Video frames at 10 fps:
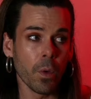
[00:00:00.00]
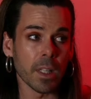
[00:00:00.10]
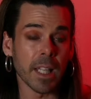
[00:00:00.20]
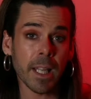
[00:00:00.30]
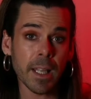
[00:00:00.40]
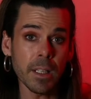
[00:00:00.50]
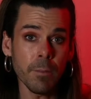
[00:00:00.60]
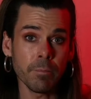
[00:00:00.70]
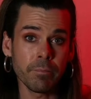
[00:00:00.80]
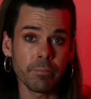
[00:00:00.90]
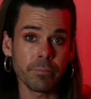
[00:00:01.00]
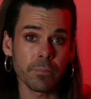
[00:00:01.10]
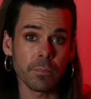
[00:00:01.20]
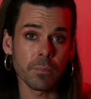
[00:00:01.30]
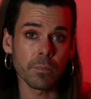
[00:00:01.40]
lingered
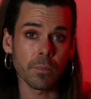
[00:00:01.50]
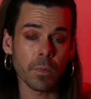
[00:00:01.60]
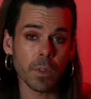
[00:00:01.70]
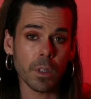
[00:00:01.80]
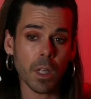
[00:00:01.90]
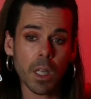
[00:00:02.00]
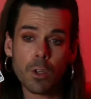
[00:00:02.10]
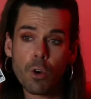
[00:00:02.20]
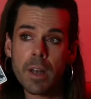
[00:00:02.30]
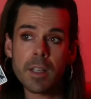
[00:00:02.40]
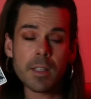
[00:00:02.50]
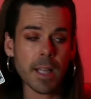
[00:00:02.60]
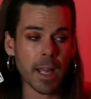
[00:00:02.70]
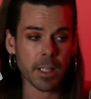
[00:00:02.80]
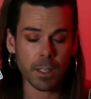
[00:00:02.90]
in your
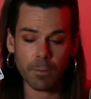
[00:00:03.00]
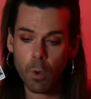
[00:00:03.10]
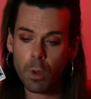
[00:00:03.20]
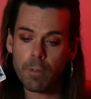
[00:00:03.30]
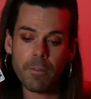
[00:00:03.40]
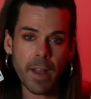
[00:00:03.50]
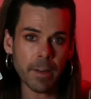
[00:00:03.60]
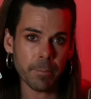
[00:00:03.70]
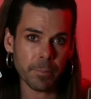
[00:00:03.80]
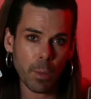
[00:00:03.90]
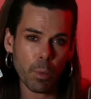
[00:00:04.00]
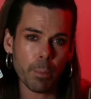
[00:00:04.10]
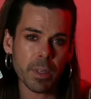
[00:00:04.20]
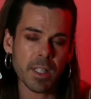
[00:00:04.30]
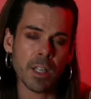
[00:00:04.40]
understanding of all of that and what
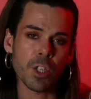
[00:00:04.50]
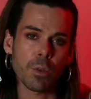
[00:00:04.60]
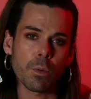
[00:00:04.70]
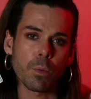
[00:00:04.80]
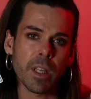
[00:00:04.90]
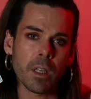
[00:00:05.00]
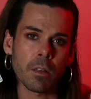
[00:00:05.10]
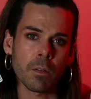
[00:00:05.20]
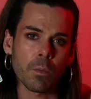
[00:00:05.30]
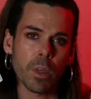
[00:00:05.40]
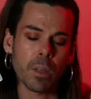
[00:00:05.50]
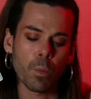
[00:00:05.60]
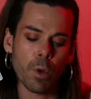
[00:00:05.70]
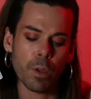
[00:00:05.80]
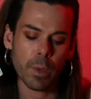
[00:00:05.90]
potential we can
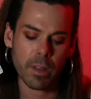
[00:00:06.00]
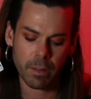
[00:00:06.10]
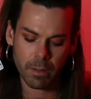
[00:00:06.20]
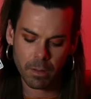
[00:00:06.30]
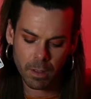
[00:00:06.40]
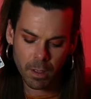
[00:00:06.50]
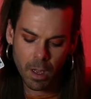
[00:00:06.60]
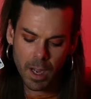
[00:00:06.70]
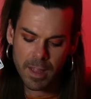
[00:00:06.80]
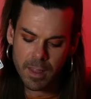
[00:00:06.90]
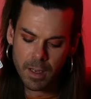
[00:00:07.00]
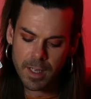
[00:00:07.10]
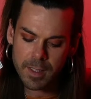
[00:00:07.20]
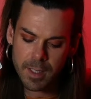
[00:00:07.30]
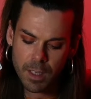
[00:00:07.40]
work with. I think I
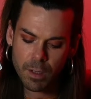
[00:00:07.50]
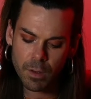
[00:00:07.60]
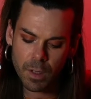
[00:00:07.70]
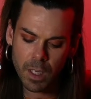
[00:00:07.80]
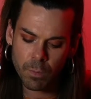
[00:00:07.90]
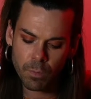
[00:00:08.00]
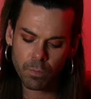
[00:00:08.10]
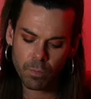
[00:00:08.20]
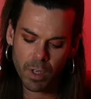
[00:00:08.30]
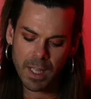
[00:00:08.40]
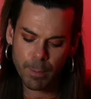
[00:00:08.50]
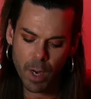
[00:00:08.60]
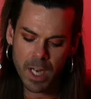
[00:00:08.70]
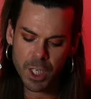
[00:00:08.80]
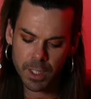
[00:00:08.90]
see you in
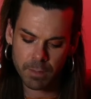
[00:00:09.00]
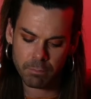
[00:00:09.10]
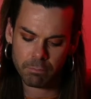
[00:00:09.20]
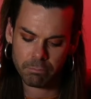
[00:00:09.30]
collaboration